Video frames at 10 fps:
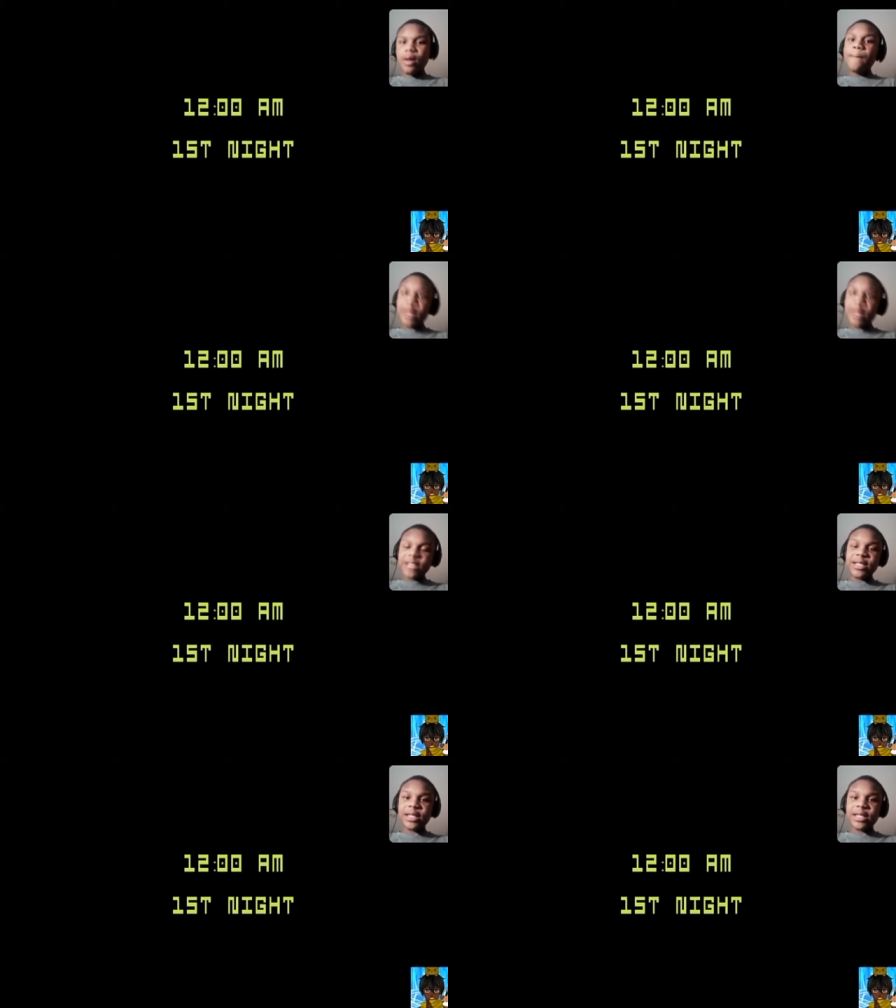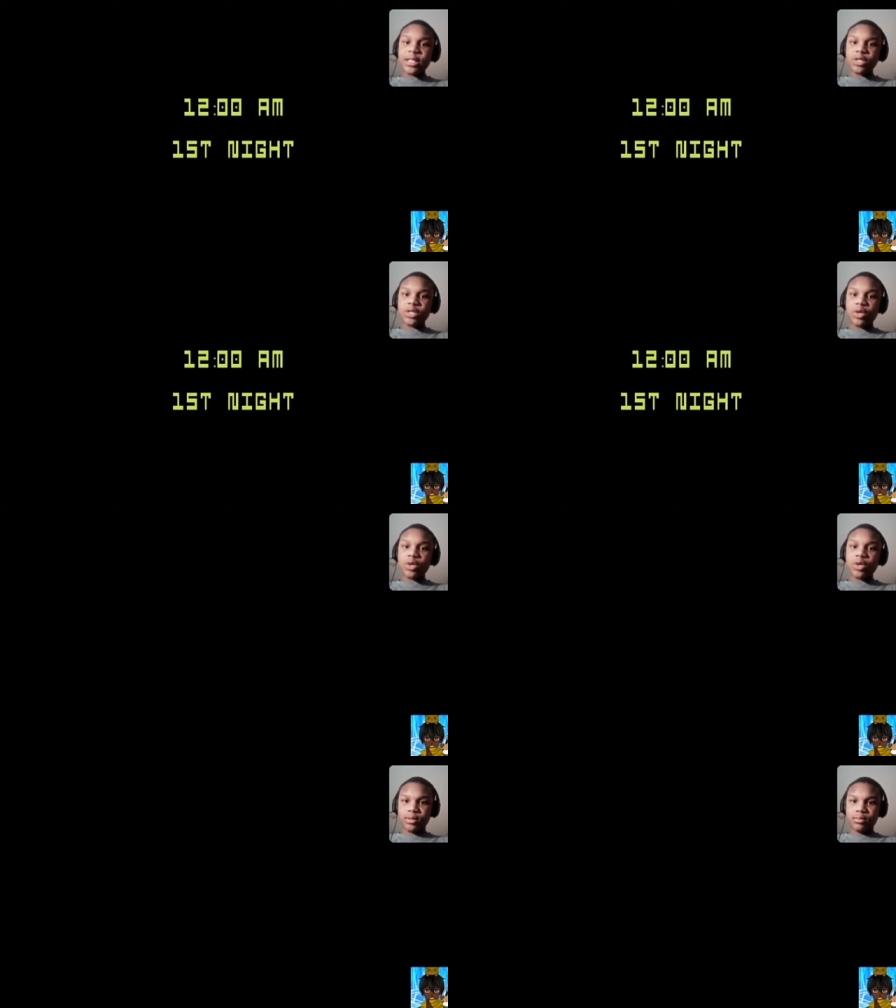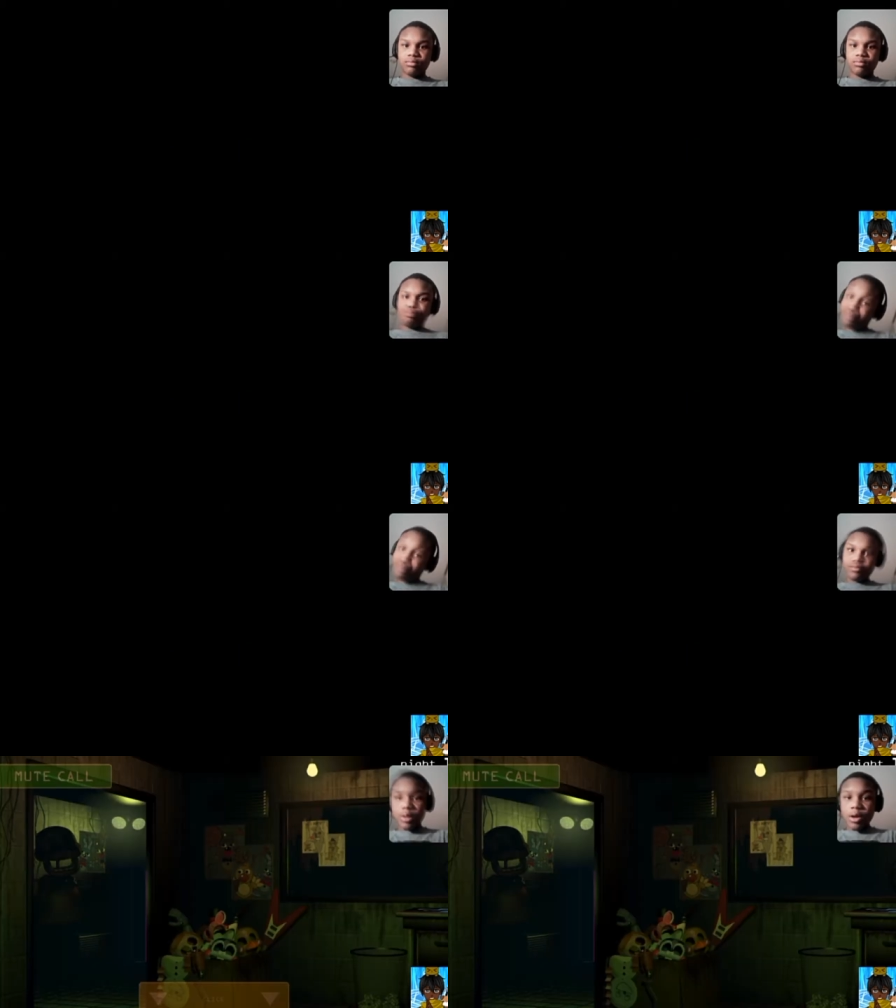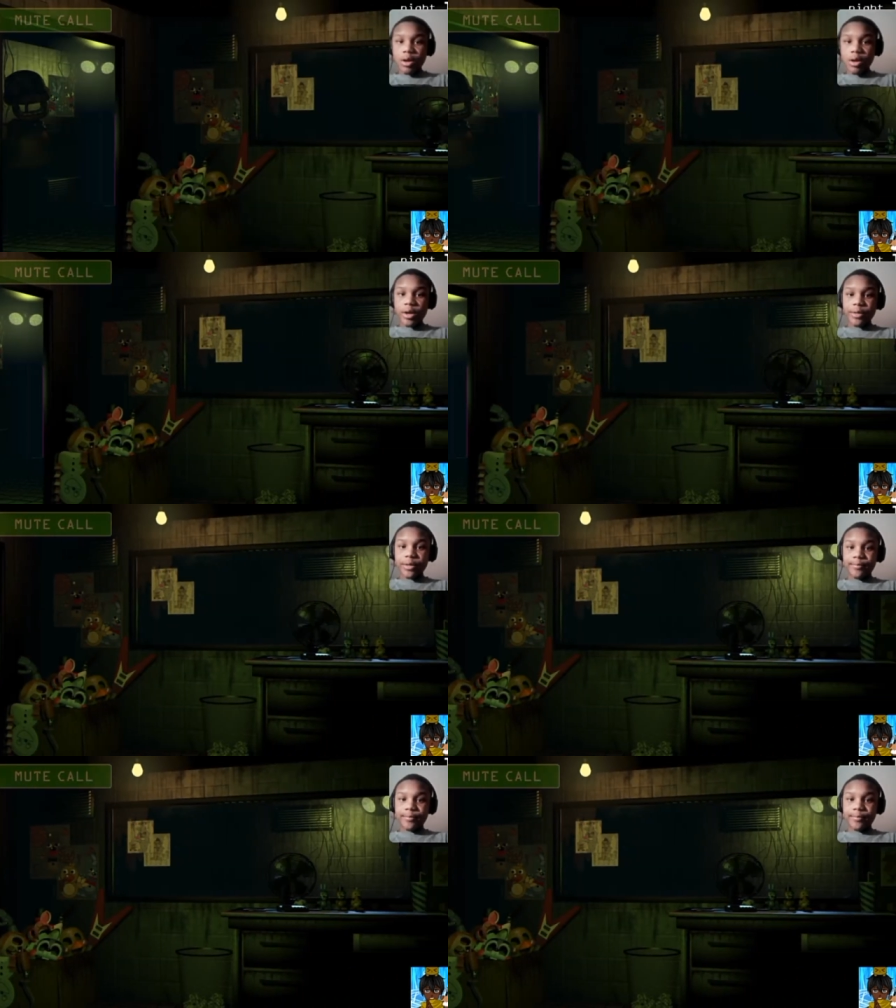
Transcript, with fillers: But let's get this on. Alright.